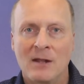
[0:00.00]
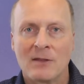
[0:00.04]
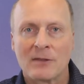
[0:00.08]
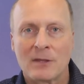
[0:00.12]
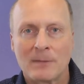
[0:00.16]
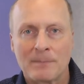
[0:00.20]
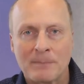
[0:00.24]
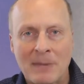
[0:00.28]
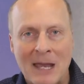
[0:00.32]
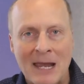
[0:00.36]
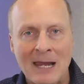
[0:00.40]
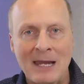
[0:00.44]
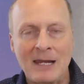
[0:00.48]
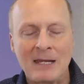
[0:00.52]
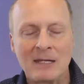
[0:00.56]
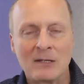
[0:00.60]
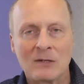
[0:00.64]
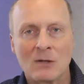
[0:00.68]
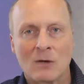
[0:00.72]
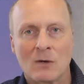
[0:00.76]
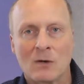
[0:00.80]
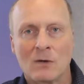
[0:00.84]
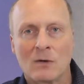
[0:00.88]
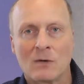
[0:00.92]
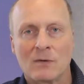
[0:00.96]
The pain
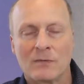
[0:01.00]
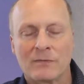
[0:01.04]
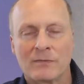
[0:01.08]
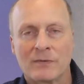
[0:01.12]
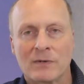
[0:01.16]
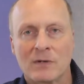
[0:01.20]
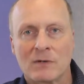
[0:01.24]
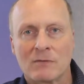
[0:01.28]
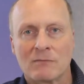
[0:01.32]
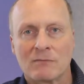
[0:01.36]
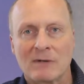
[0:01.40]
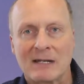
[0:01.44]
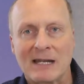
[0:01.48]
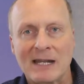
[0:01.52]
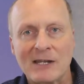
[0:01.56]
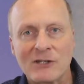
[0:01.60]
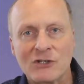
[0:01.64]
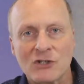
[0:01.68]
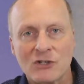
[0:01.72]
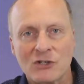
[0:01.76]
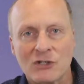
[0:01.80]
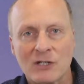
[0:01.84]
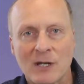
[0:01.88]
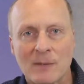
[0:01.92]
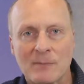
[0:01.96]
of
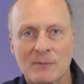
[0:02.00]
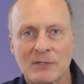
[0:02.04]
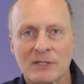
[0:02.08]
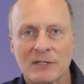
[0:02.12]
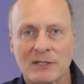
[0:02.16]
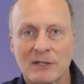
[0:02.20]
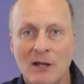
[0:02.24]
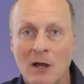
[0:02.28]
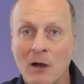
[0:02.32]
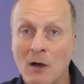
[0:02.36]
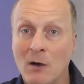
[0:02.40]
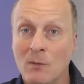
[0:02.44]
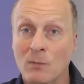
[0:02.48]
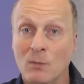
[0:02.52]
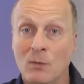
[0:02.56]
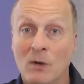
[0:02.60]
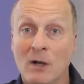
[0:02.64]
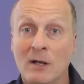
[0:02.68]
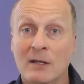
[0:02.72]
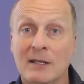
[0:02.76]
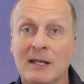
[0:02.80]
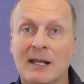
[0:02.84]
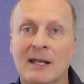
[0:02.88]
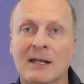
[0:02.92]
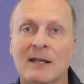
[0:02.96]
relationships that aren't
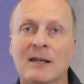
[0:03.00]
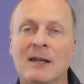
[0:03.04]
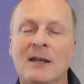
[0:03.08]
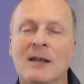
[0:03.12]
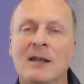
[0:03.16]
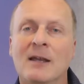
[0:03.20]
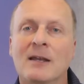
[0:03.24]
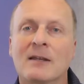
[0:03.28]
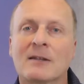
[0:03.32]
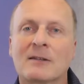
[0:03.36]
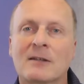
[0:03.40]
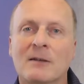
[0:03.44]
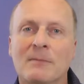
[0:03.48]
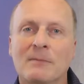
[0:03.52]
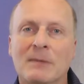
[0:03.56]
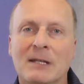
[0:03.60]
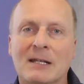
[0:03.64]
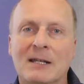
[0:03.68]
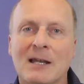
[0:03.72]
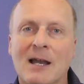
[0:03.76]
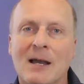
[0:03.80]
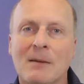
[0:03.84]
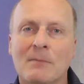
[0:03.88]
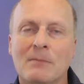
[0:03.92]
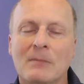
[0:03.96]
working can
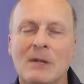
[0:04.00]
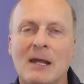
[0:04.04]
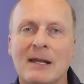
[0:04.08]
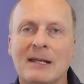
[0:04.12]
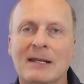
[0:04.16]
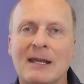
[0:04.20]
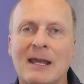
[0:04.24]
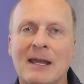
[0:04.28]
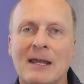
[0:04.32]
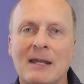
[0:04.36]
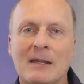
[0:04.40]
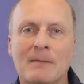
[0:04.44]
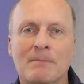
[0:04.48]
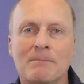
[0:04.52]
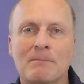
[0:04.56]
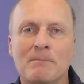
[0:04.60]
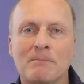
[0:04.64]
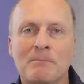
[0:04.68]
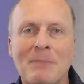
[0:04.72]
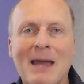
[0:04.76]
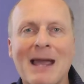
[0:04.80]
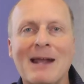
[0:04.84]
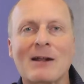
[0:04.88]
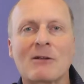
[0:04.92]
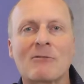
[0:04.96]
become like a
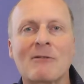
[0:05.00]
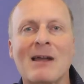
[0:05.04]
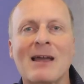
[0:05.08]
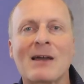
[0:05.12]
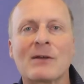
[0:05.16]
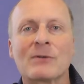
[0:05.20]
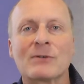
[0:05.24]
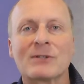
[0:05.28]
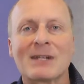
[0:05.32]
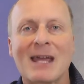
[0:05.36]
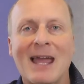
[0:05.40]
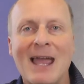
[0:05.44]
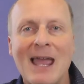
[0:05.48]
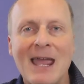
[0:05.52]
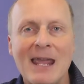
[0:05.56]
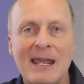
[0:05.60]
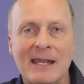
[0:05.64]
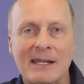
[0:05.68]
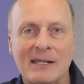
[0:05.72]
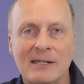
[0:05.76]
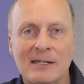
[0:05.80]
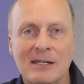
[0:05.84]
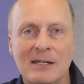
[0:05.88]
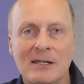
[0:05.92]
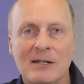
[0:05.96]
background
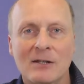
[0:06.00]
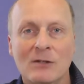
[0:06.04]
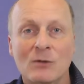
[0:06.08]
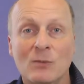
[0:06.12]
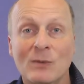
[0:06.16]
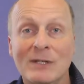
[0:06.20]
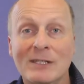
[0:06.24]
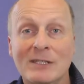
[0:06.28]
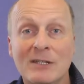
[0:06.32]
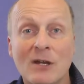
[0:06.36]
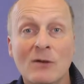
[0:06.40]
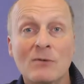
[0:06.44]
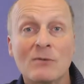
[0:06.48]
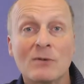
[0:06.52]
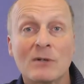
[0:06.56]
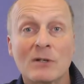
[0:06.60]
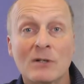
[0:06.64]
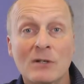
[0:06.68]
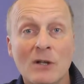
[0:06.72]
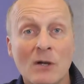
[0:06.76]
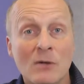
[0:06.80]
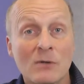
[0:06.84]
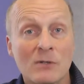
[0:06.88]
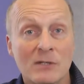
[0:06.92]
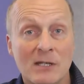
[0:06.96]
ache. We don't
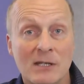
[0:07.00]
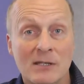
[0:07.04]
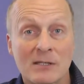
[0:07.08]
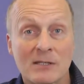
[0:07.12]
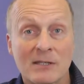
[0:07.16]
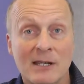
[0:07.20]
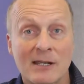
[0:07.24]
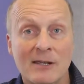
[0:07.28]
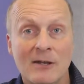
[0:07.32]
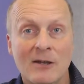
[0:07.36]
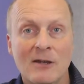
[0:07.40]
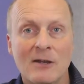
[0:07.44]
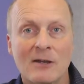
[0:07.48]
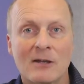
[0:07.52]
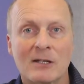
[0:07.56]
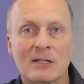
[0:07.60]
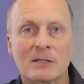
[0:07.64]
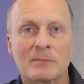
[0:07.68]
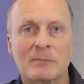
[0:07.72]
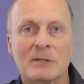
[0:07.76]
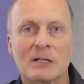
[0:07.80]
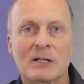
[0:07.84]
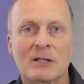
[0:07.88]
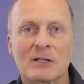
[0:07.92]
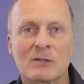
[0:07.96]
notice they hurt
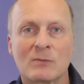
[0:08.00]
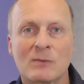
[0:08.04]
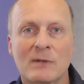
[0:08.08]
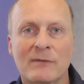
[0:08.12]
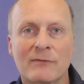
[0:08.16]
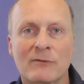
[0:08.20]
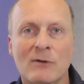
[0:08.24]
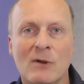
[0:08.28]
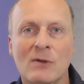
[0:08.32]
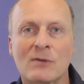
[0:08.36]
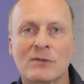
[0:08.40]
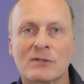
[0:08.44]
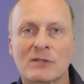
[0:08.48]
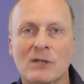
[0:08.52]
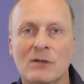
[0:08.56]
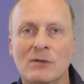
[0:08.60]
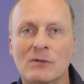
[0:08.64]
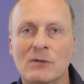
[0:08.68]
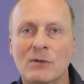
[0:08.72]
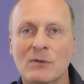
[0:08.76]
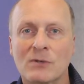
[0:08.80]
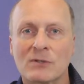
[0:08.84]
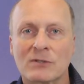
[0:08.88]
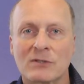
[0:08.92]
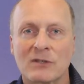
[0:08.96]
because we've grown so
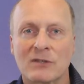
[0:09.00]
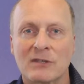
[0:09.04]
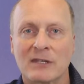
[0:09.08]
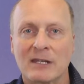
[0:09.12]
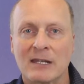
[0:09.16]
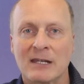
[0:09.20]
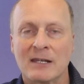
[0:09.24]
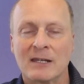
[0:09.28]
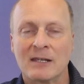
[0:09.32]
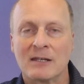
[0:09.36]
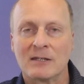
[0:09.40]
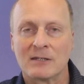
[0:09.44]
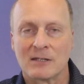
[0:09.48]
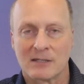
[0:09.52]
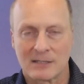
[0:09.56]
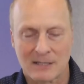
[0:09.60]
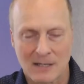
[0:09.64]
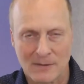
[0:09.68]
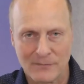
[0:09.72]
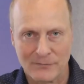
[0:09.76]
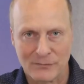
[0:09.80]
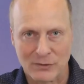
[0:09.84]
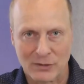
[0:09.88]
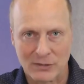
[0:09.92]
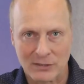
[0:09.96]
used to the
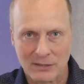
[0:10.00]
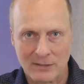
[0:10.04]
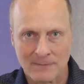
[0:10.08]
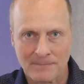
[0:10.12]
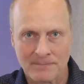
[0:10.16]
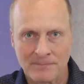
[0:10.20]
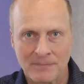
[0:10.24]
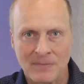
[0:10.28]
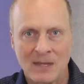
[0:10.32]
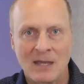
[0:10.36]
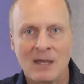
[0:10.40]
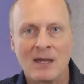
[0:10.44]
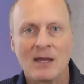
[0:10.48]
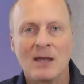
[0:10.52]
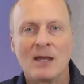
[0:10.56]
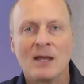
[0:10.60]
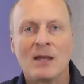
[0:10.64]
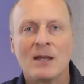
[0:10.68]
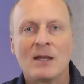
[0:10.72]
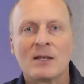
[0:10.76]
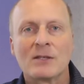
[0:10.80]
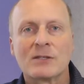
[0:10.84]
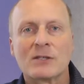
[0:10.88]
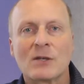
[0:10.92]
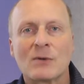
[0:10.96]
discomfort.
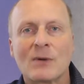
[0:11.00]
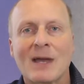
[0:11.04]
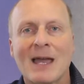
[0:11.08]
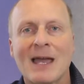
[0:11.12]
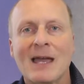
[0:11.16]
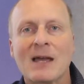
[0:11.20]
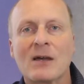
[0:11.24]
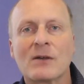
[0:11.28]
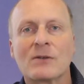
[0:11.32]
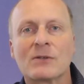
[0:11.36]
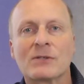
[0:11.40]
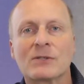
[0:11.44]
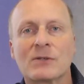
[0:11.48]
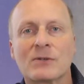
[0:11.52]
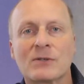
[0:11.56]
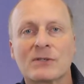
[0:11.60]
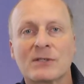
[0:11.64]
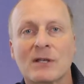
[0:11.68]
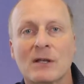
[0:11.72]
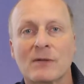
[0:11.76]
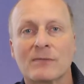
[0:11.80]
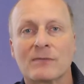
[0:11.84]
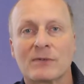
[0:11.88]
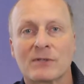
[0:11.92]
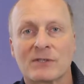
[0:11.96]
So how's your
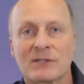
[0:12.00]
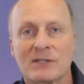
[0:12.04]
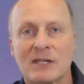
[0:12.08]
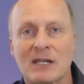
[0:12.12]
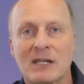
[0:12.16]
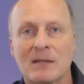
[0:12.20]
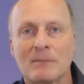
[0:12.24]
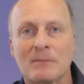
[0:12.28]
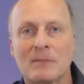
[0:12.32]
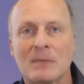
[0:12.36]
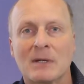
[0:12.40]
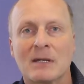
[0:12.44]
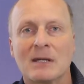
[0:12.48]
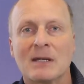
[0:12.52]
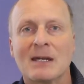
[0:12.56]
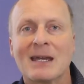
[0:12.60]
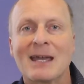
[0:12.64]
self-esteem?